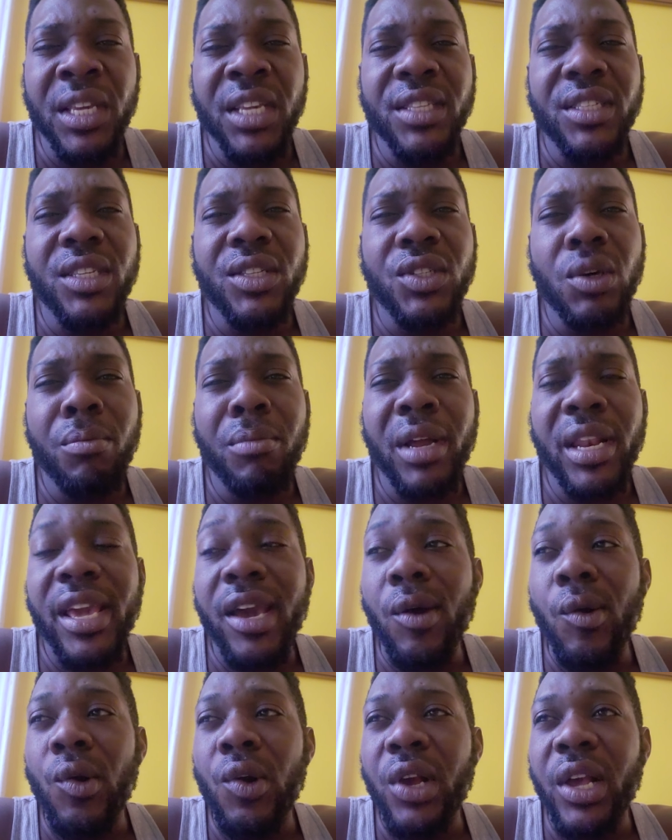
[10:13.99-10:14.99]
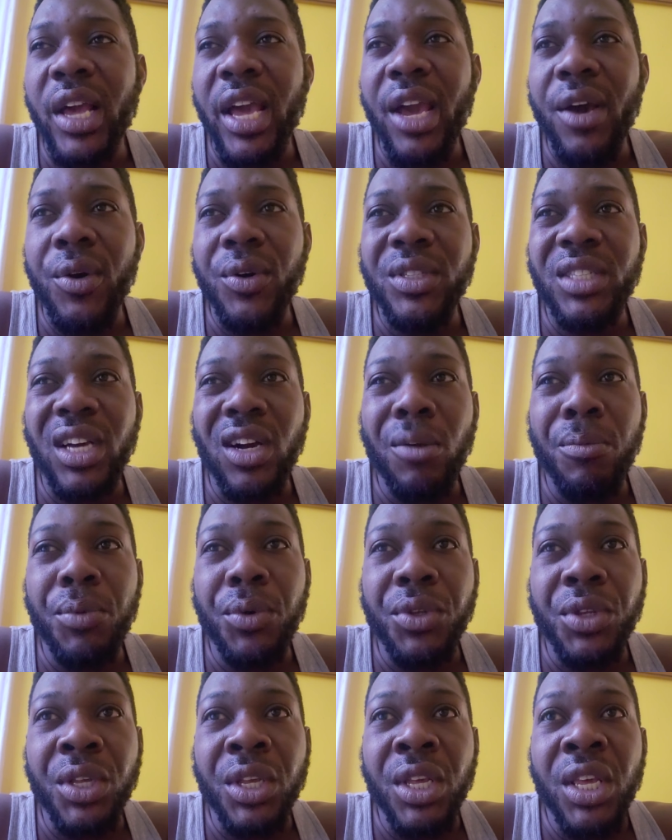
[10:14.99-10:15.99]
see somebody at work and house and go
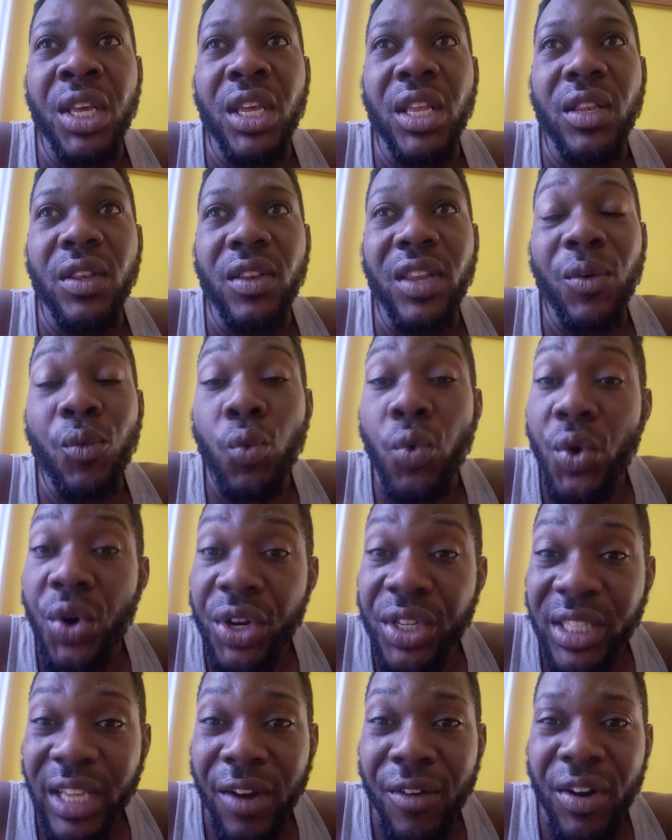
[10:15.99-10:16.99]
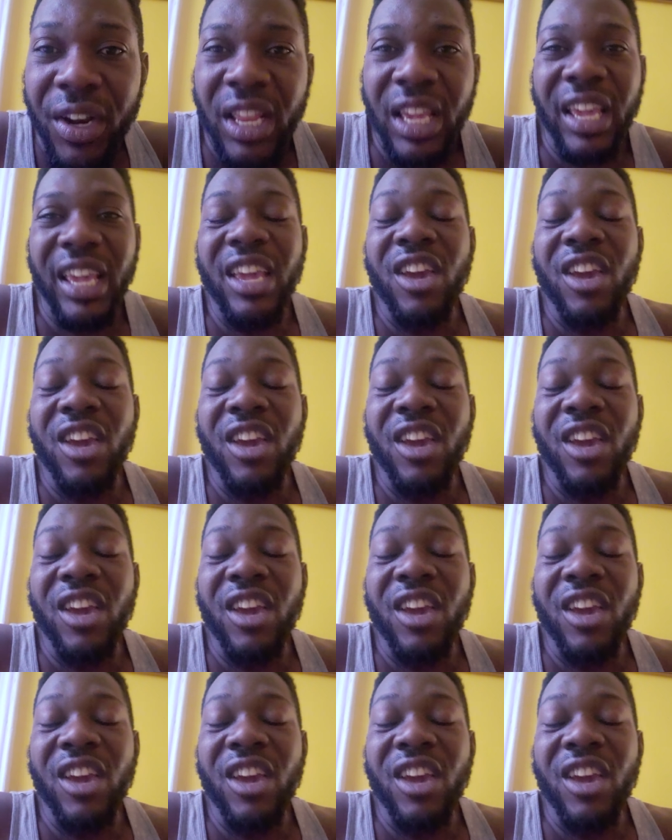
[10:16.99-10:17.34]
put the worst already.